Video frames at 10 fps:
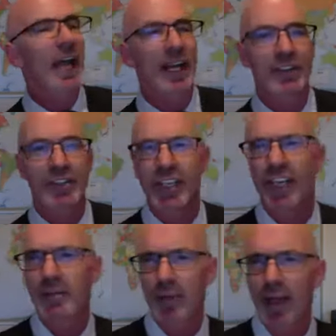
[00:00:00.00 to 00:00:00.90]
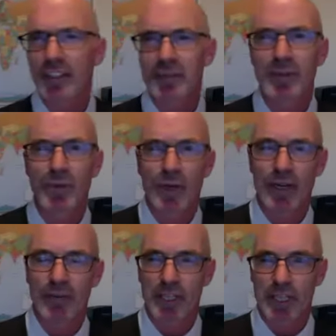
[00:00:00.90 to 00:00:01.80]
and just get it back to me
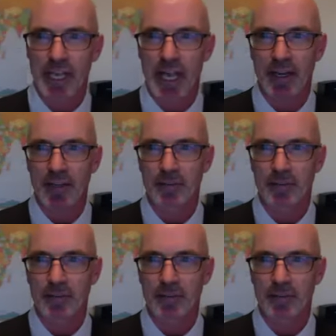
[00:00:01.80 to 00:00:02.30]
whenever you can.